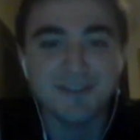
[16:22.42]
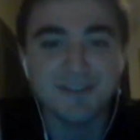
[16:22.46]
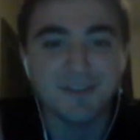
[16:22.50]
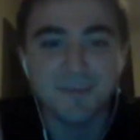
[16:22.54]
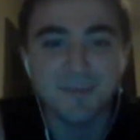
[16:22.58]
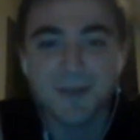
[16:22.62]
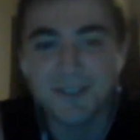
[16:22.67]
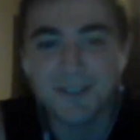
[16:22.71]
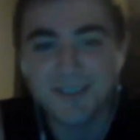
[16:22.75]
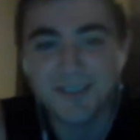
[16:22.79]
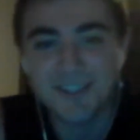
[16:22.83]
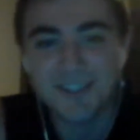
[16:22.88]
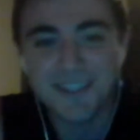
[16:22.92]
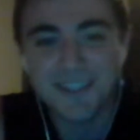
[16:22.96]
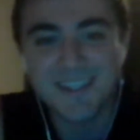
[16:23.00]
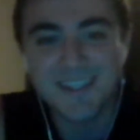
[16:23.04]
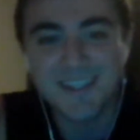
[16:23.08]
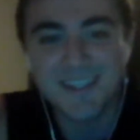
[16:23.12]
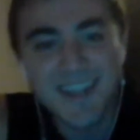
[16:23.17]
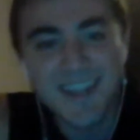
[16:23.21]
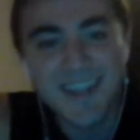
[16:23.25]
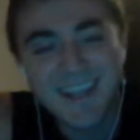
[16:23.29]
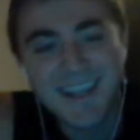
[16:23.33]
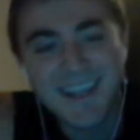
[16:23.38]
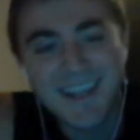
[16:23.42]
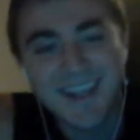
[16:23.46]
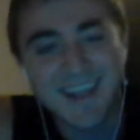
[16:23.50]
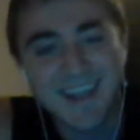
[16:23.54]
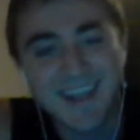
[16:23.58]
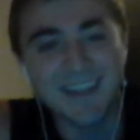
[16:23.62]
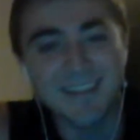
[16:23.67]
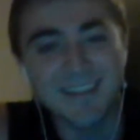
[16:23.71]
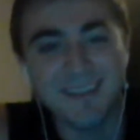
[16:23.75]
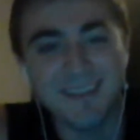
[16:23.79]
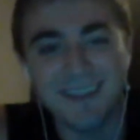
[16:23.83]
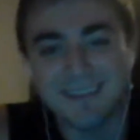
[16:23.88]
budget
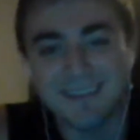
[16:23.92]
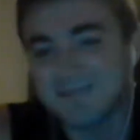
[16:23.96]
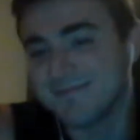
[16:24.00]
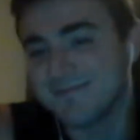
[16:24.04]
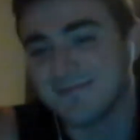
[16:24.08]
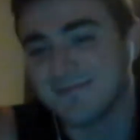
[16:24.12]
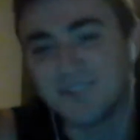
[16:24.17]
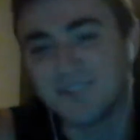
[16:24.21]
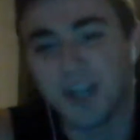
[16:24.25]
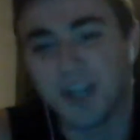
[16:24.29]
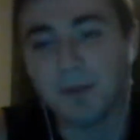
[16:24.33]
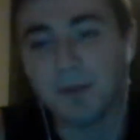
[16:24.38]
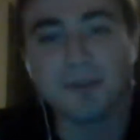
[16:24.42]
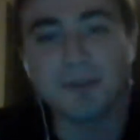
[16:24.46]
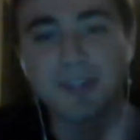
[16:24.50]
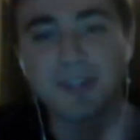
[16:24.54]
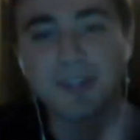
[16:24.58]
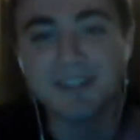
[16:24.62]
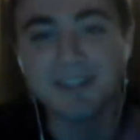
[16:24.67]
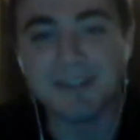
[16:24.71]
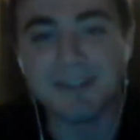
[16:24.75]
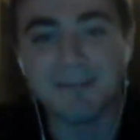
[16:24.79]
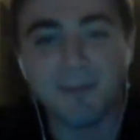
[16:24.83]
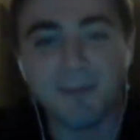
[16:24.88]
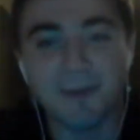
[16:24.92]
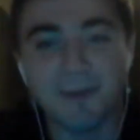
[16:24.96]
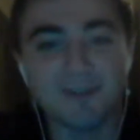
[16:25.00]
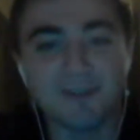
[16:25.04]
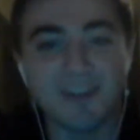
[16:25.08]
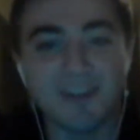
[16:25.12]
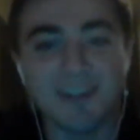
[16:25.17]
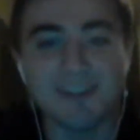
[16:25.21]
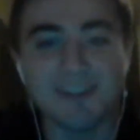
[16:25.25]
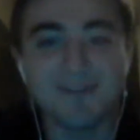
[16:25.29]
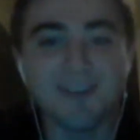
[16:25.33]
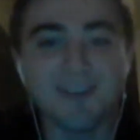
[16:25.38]
and then like doubled it in one
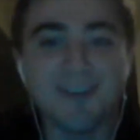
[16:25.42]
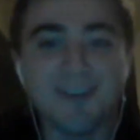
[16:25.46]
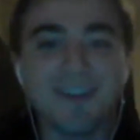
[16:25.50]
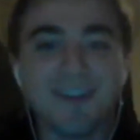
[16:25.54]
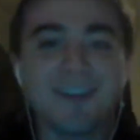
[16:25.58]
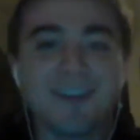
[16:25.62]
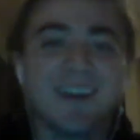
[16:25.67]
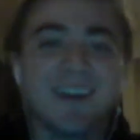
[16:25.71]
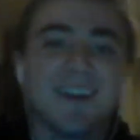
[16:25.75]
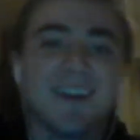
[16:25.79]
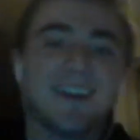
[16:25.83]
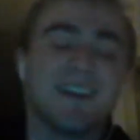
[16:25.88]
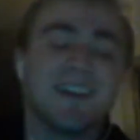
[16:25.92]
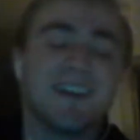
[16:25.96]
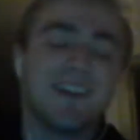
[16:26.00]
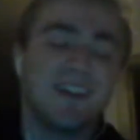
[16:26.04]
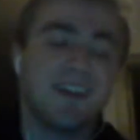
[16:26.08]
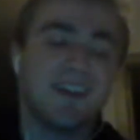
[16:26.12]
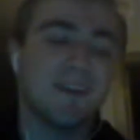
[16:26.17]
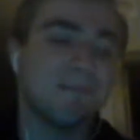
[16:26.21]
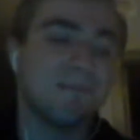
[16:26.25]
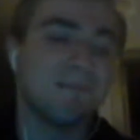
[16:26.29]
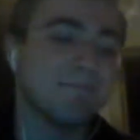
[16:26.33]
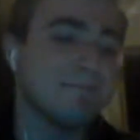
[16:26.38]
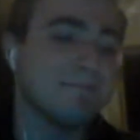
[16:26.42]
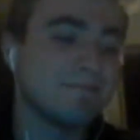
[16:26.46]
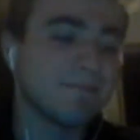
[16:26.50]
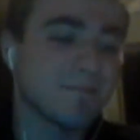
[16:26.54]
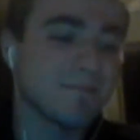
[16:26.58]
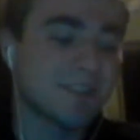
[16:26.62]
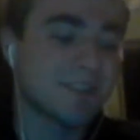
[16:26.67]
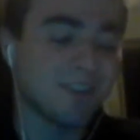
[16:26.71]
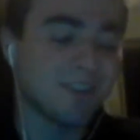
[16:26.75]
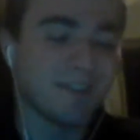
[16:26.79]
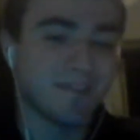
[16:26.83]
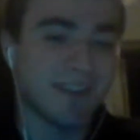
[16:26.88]
transfer.
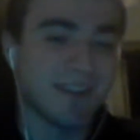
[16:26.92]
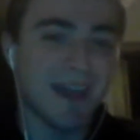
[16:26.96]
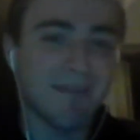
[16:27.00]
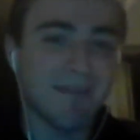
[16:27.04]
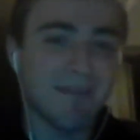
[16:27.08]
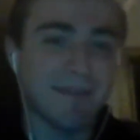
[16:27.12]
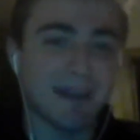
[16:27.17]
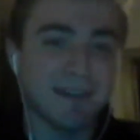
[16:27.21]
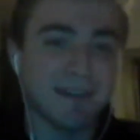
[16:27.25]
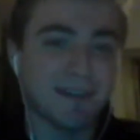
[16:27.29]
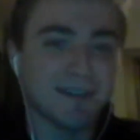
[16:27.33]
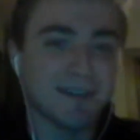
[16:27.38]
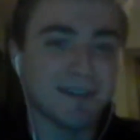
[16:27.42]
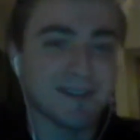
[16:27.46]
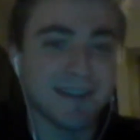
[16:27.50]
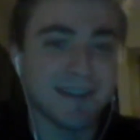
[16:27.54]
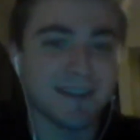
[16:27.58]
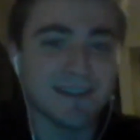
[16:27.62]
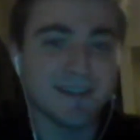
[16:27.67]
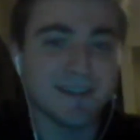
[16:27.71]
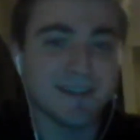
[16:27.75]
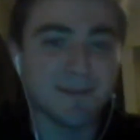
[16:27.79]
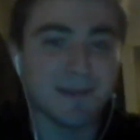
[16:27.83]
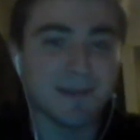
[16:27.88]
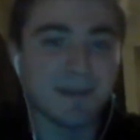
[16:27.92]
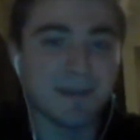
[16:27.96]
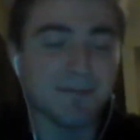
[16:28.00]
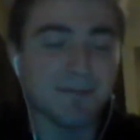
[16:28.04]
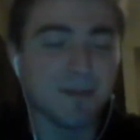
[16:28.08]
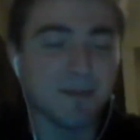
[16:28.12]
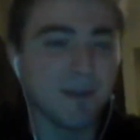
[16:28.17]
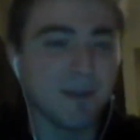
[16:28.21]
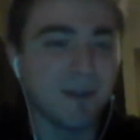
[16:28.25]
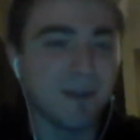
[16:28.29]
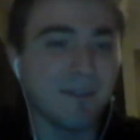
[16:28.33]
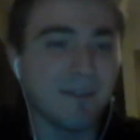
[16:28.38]
So that made no sense to me.
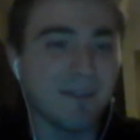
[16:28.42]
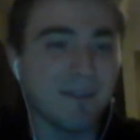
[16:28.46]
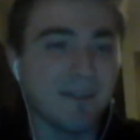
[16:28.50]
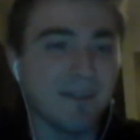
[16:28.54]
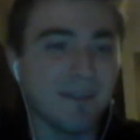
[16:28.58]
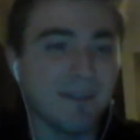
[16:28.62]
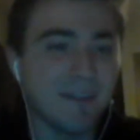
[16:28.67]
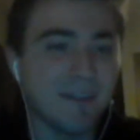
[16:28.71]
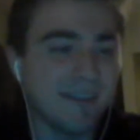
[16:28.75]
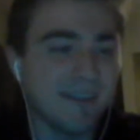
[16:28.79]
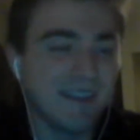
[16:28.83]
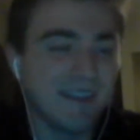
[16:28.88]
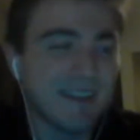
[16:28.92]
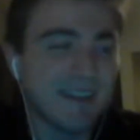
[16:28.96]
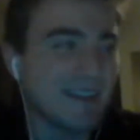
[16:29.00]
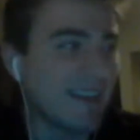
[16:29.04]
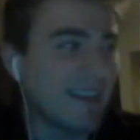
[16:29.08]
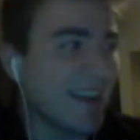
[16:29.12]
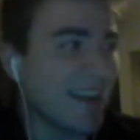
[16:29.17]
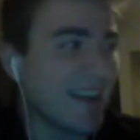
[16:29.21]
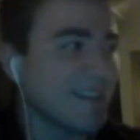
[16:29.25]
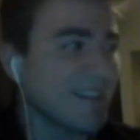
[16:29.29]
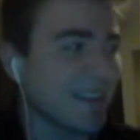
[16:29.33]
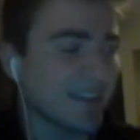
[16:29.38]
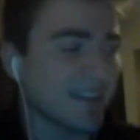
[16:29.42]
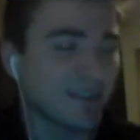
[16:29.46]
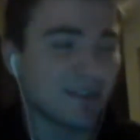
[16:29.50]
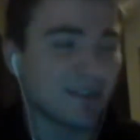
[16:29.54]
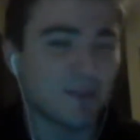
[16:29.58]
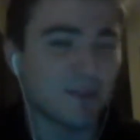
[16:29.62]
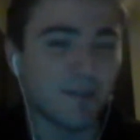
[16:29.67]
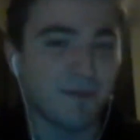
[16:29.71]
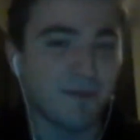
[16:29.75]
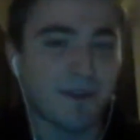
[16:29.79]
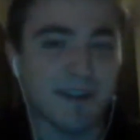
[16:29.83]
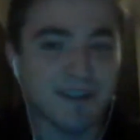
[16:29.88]
But that has nothing to do
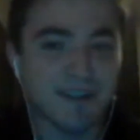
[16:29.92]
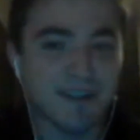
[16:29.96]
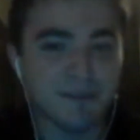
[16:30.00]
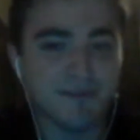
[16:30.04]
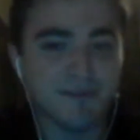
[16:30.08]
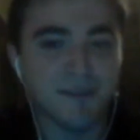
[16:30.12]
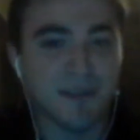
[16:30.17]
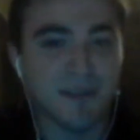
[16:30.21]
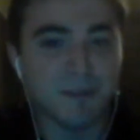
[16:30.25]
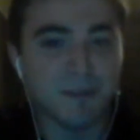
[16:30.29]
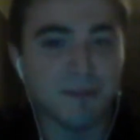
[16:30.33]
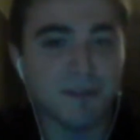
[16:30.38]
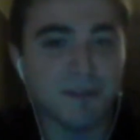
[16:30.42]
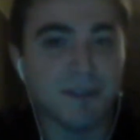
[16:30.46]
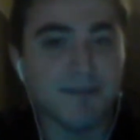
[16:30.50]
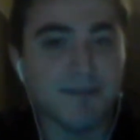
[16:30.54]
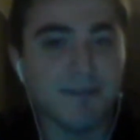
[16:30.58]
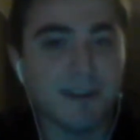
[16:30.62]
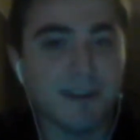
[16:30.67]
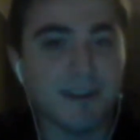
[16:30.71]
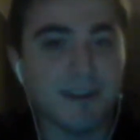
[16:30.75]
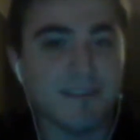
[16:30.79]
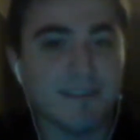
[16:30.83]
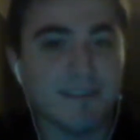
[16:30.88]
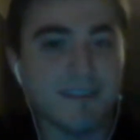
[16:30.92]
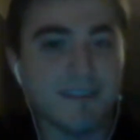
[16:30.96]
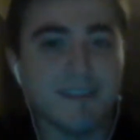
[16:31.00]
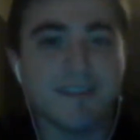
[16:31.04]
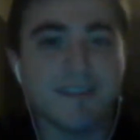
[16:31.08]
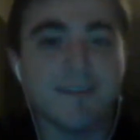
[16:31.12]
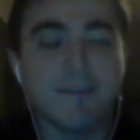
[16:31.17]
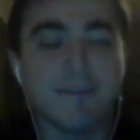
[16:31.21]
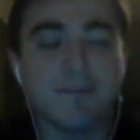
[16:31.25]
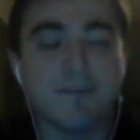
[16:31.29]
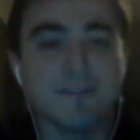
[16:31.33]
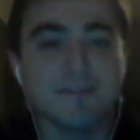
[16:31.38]
with financial fair play, right?
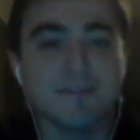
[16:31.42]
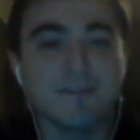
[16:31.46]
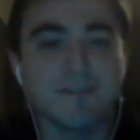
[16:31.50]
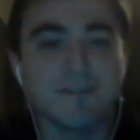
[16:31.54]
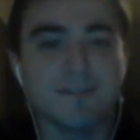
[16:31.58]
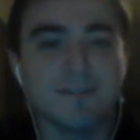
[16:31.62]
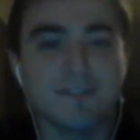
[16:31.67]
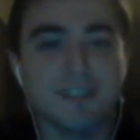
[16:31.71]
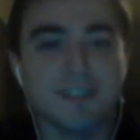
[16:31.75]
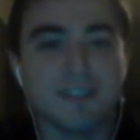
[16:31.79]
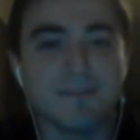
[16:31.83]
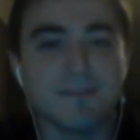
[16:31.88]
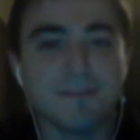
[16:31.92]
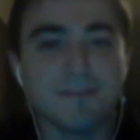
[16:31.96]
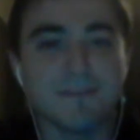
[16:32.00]
The owner's just cheap.